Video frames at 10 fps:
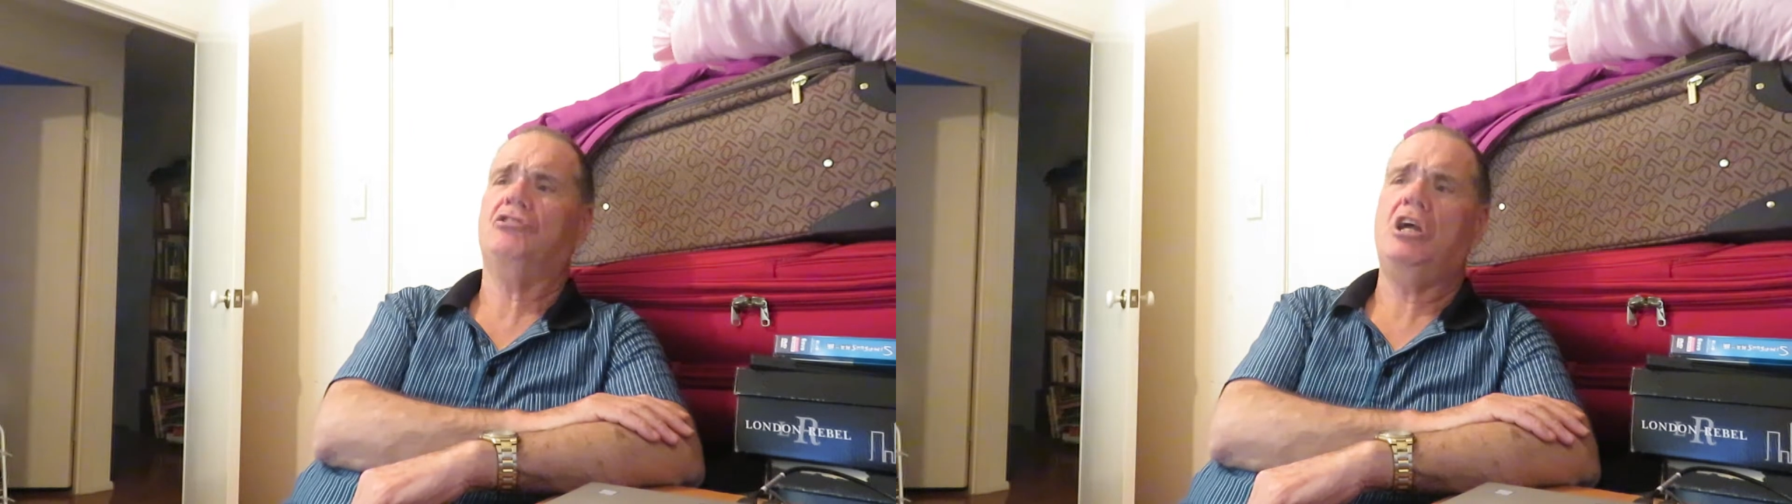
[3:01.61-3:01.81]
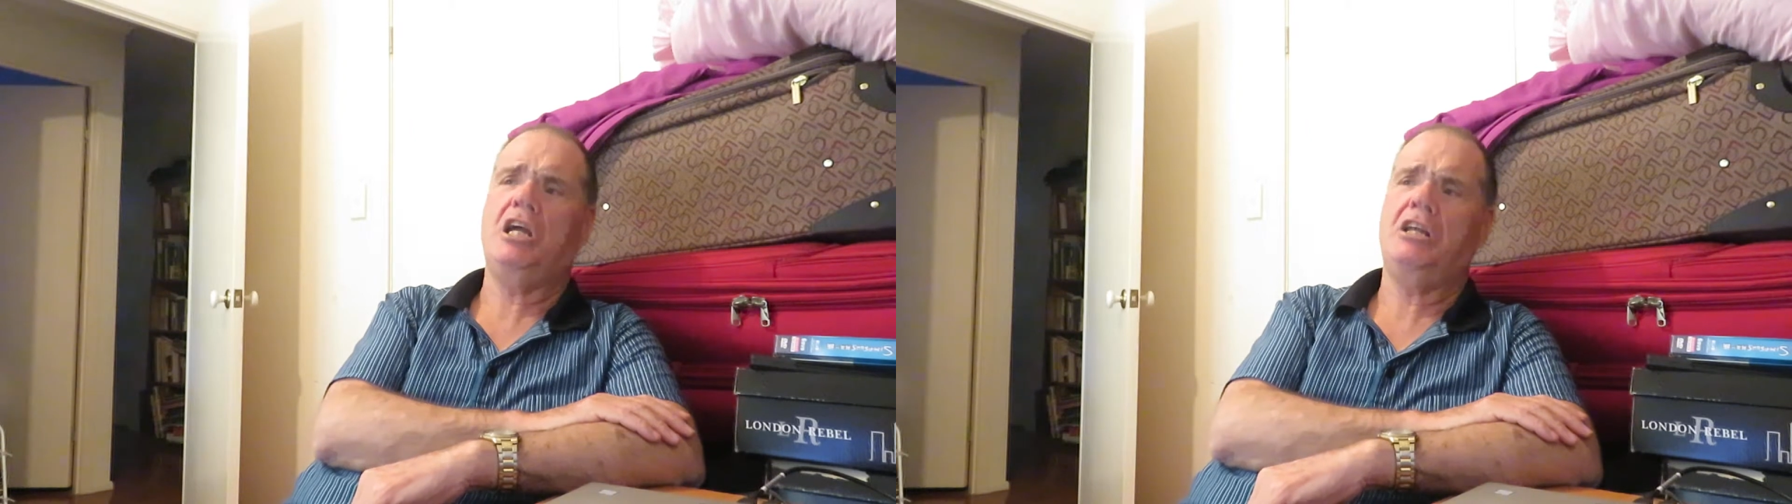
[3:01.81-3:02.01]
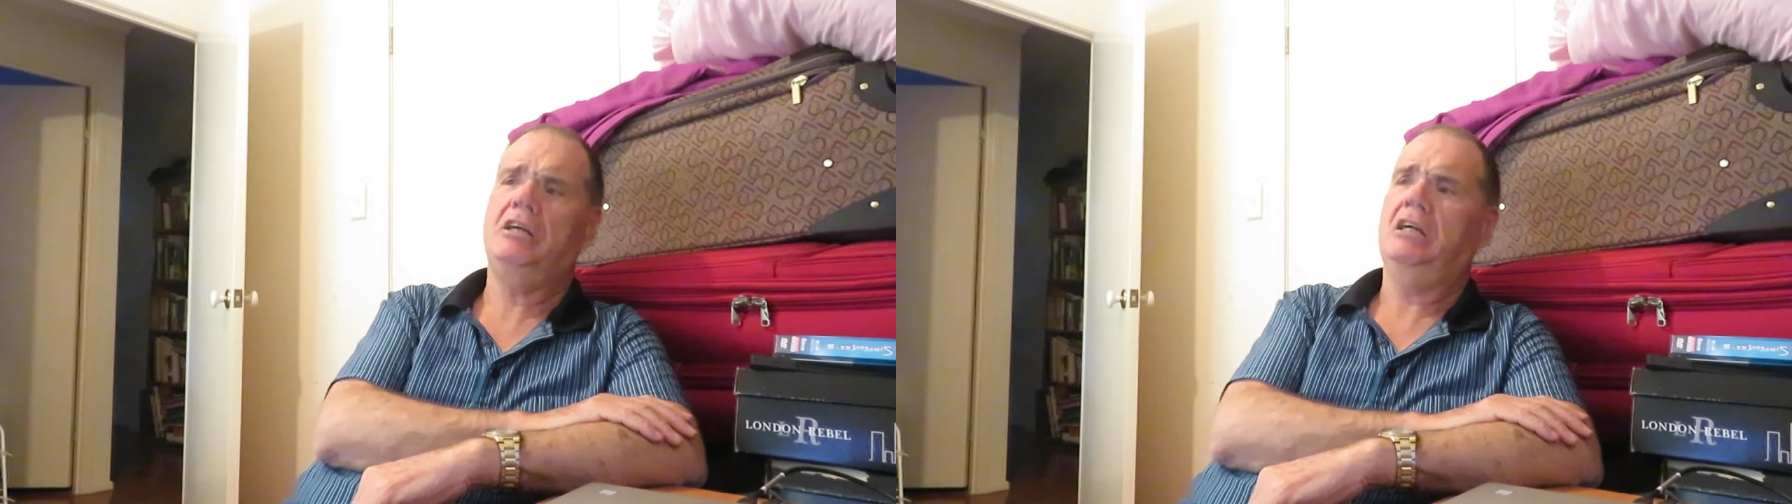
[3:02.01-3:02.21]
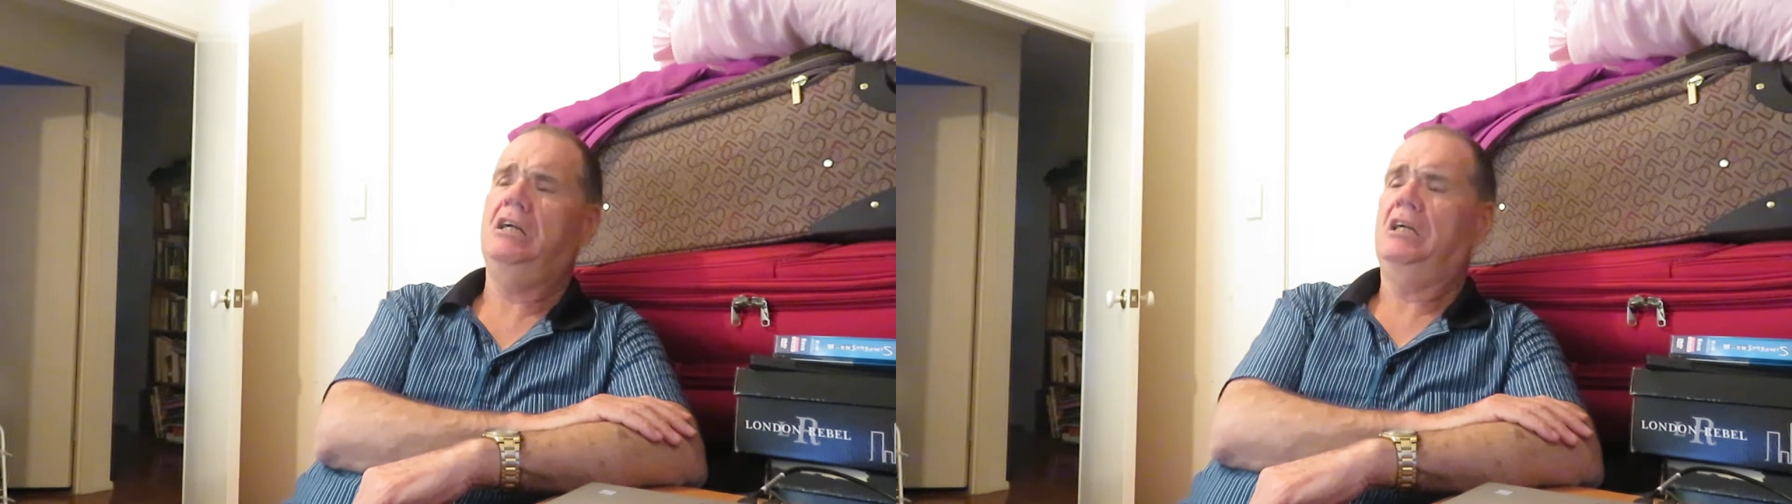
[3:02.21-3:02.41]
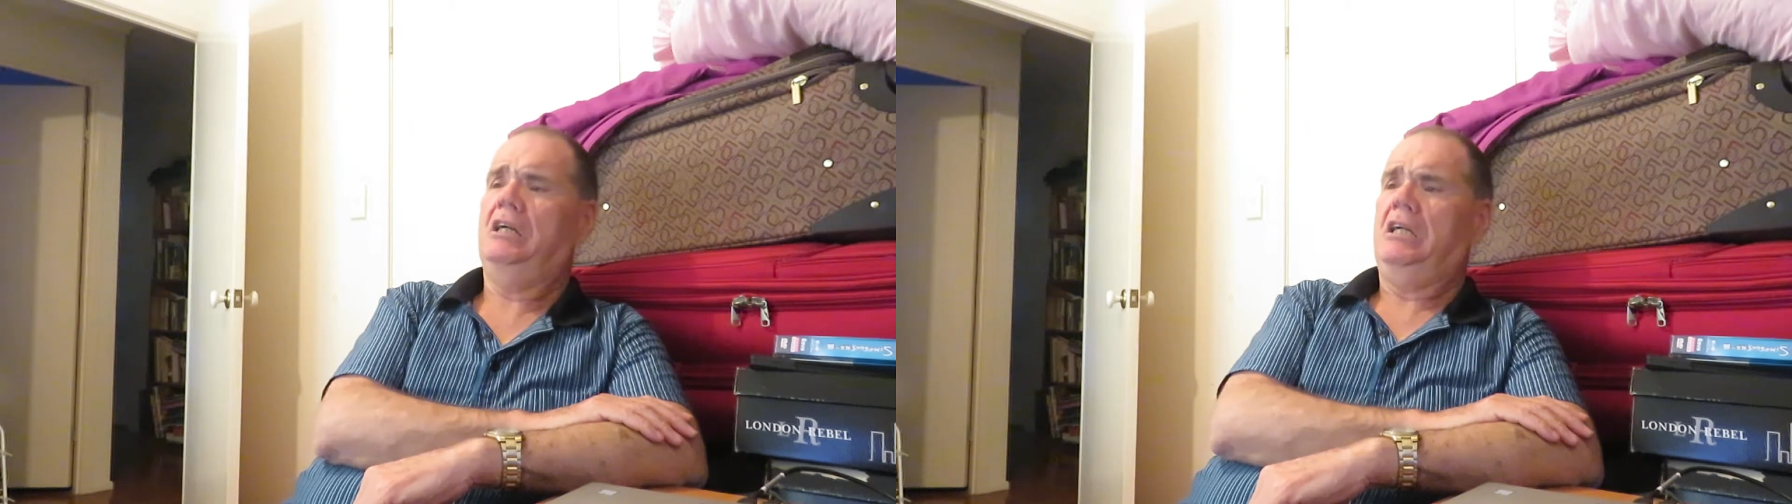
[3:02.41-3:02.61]
Dad,
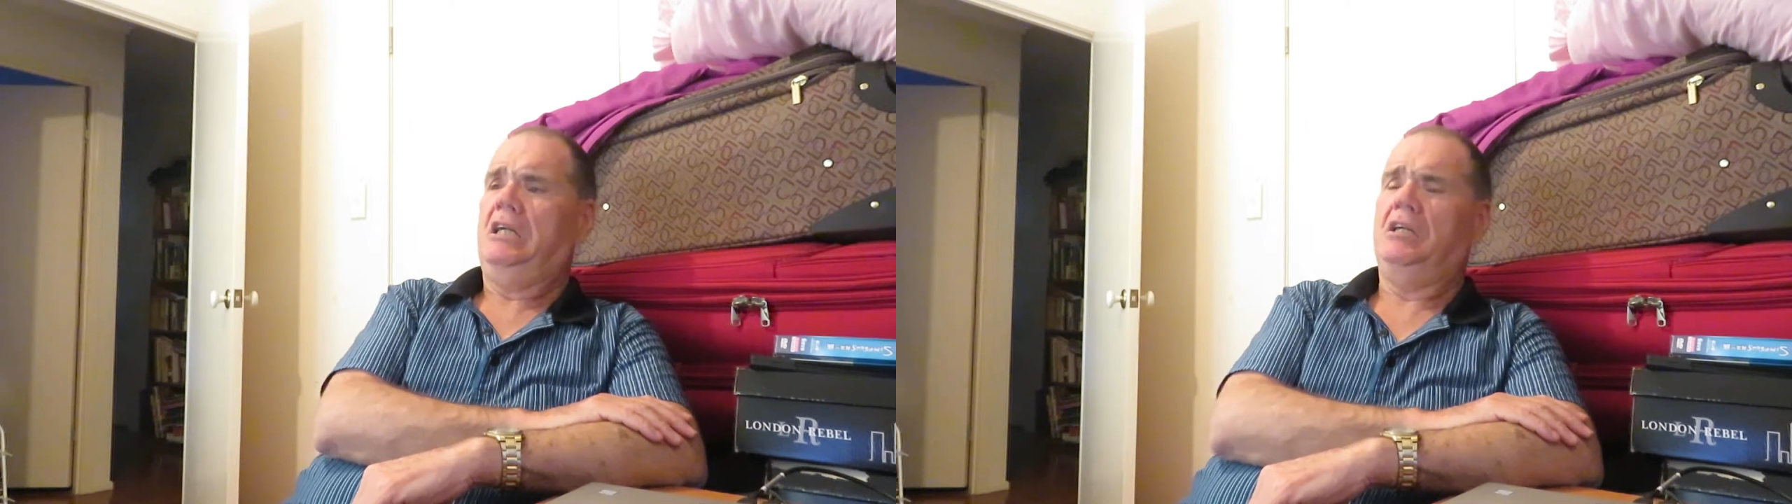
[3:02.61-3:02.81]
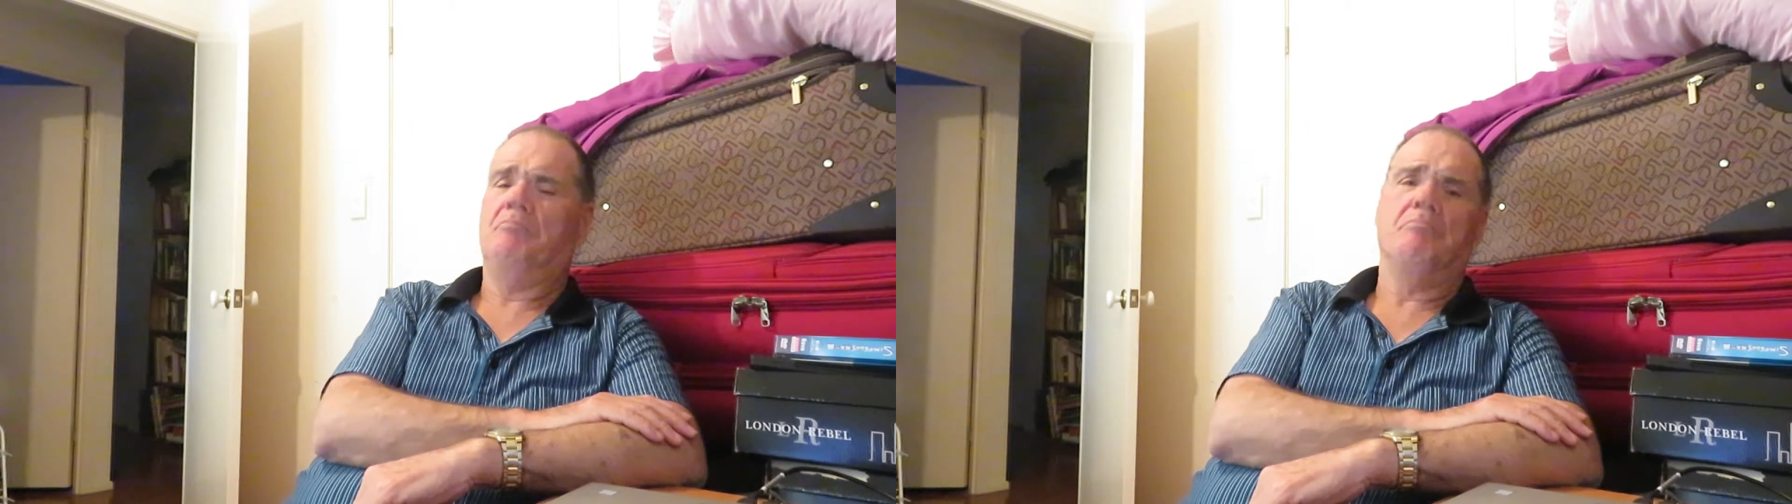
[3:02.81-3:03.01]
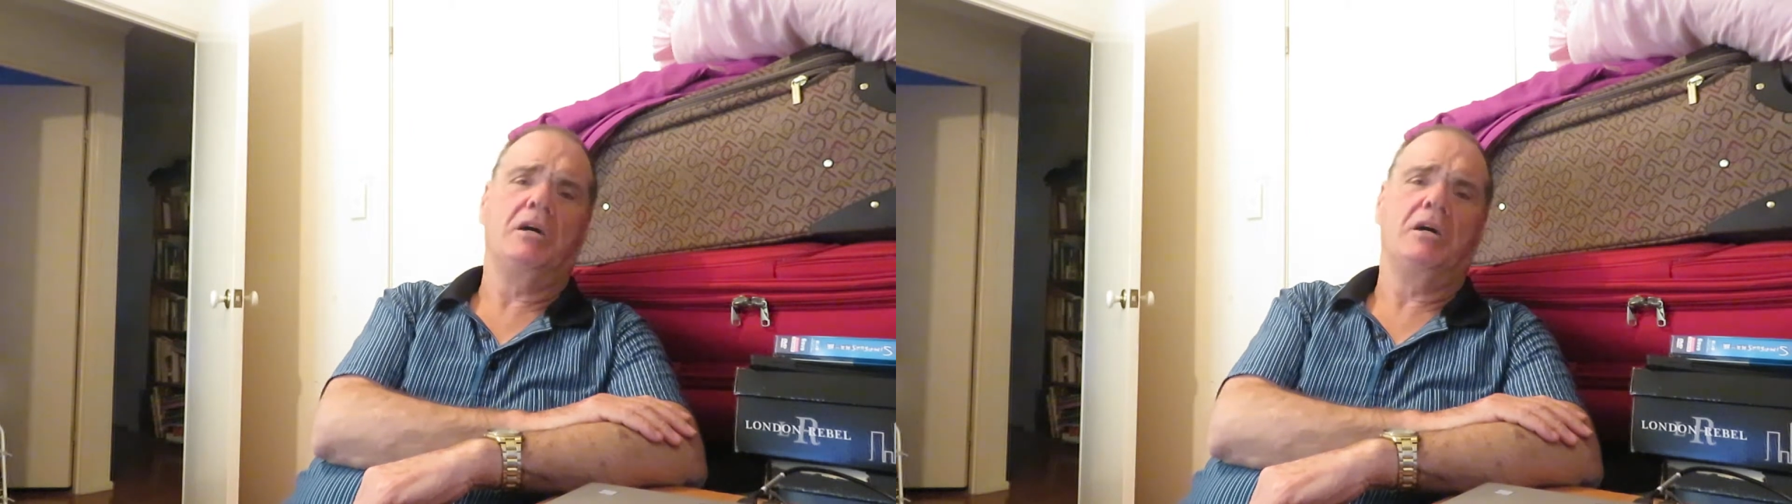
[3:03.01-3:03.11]
in